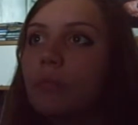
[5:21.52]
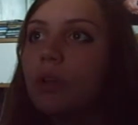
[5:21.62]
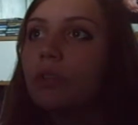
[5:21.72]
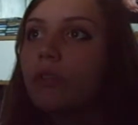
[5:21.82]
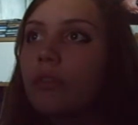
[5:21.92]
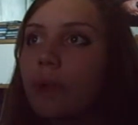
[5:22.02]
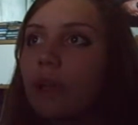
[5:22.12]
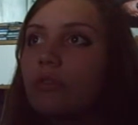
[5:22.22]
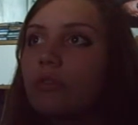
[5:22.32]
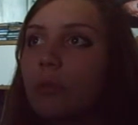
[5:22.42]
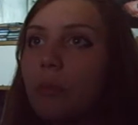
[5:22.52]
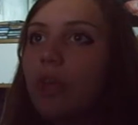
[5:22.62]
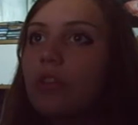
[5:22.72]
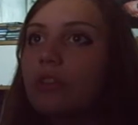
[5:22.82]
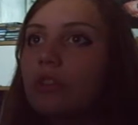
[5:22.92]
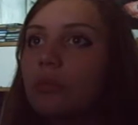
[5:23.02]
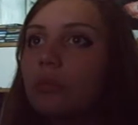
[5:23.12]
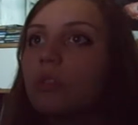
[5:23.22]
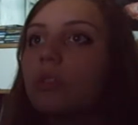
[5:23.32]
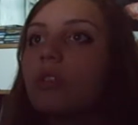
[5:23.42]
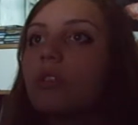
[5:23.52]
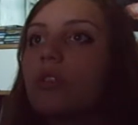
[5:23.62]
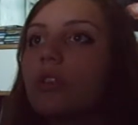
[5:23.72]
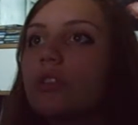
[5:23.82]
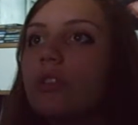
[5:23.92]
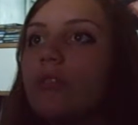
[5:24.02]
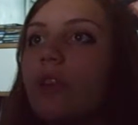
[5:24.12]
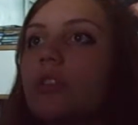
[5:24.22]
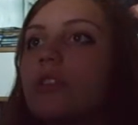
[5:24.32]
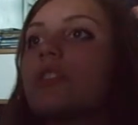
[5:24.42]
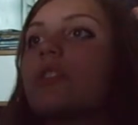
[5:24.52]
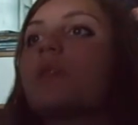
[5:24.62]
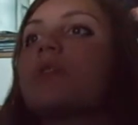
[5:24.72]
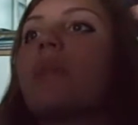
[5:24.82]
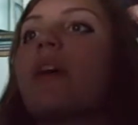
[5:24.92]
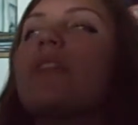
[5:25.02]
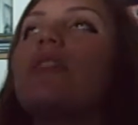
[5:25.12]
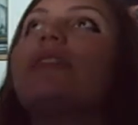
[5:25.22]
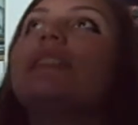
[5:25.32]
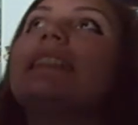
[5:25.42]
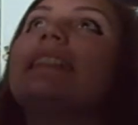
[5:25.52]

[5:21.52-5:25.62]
But another man drew the patients and wouldn't look the nurse in the face because she wasn't bare enough.